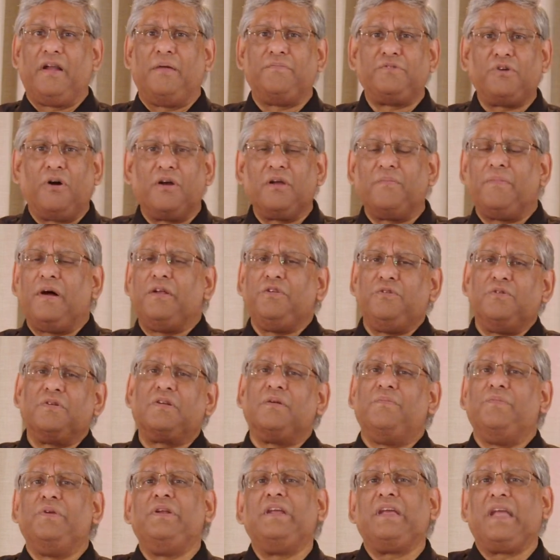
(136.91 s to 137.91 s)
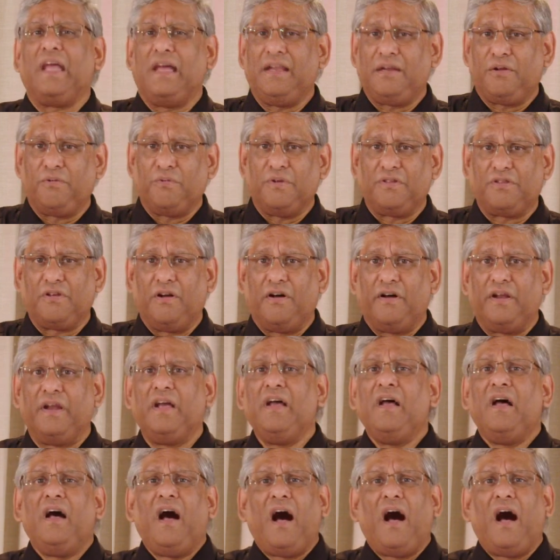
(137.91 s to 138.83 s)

I'm talking about you communicating with God.